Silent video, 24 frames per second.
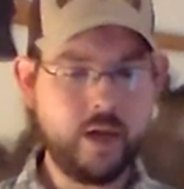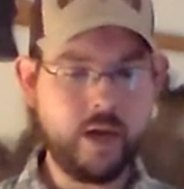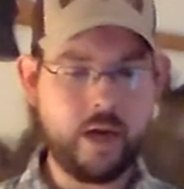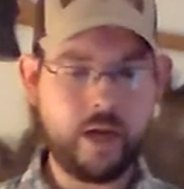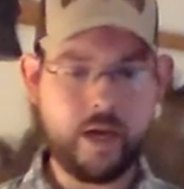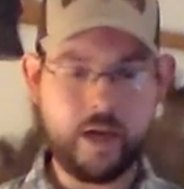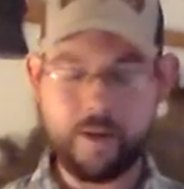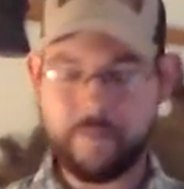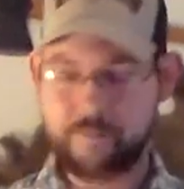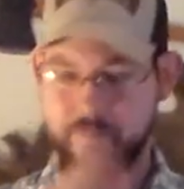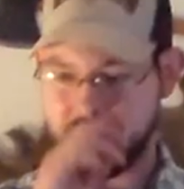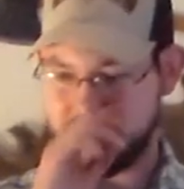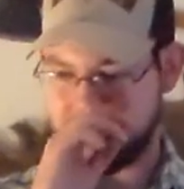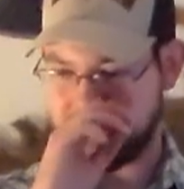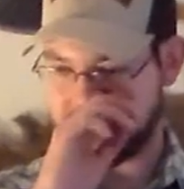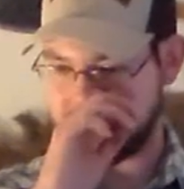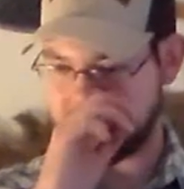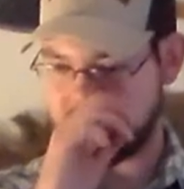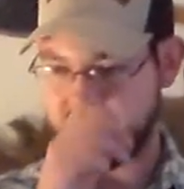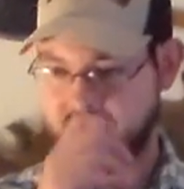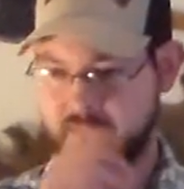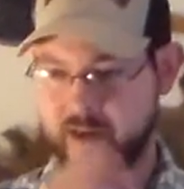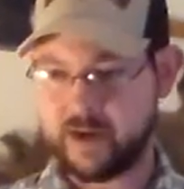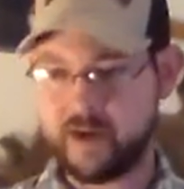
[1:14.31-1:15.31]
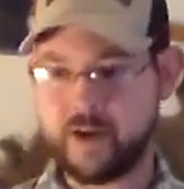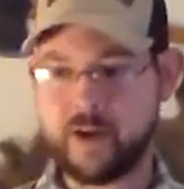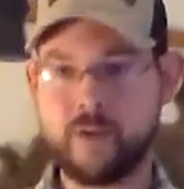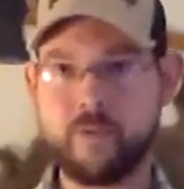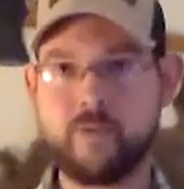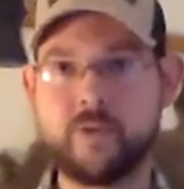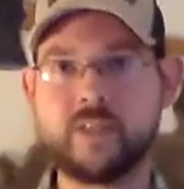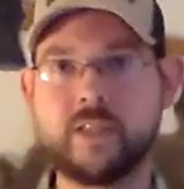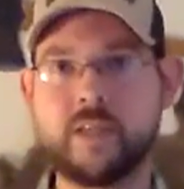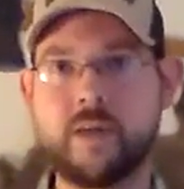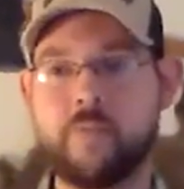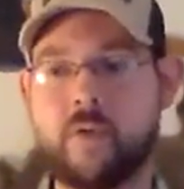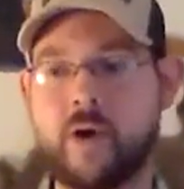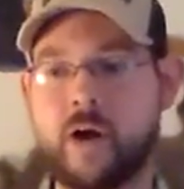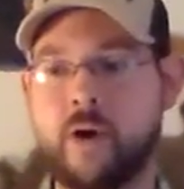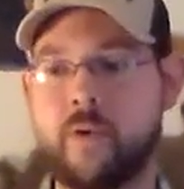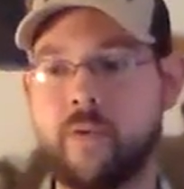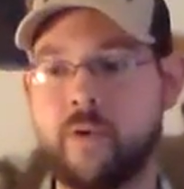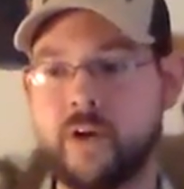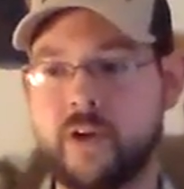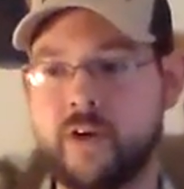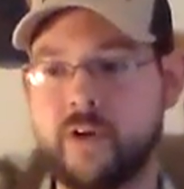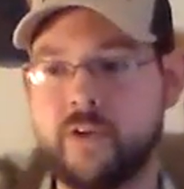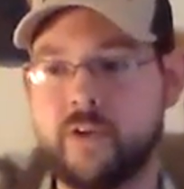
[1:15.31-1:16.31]
And another reason why I
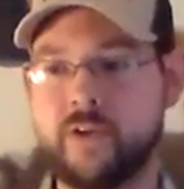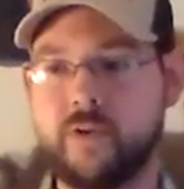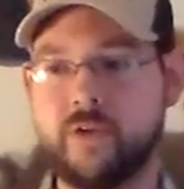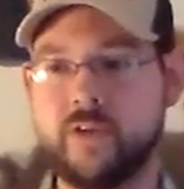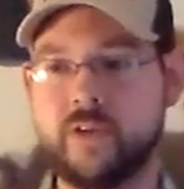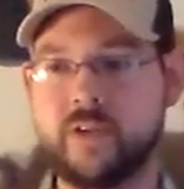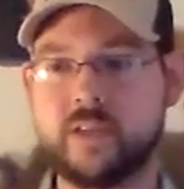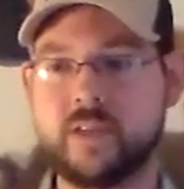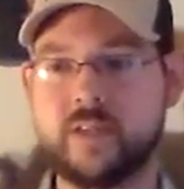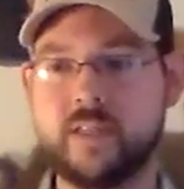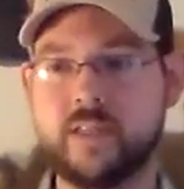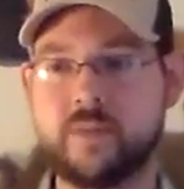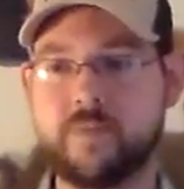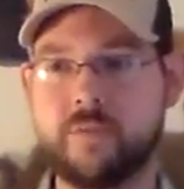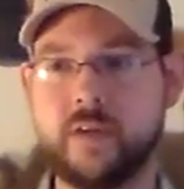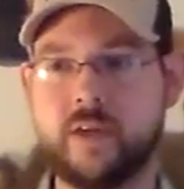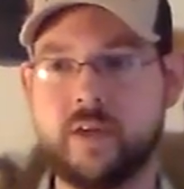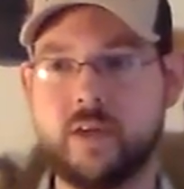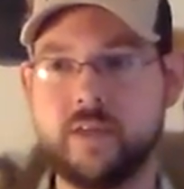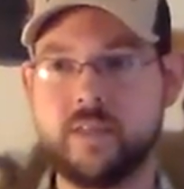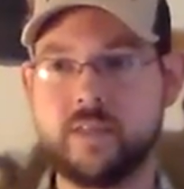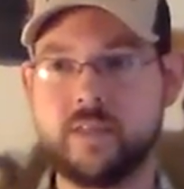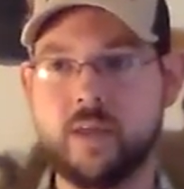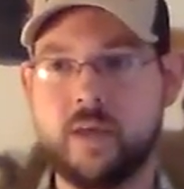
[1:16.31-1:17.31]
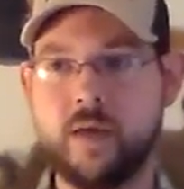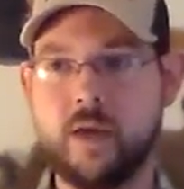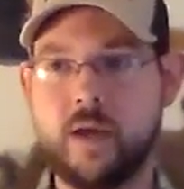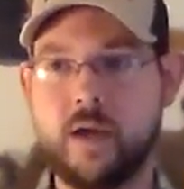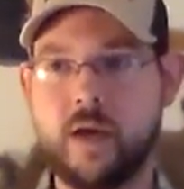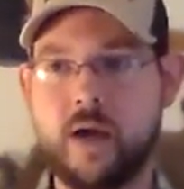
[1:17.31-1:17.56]
wanted to do this is because